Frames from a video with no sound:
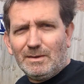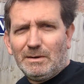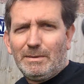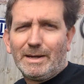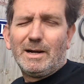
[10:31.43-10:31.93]
in
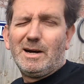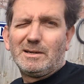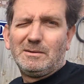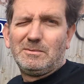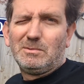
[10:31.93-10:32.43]
my back
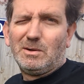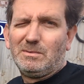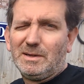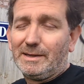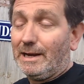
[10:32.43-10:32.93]
garden, well,
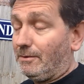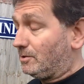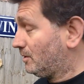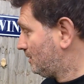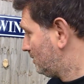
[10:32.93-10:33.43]
in the
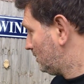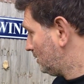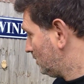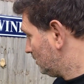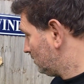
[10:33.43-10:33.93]
garage
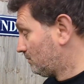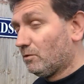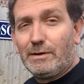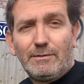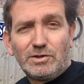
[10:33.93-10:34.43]

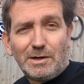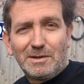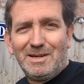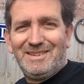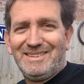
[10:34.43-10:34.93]
where we have junk.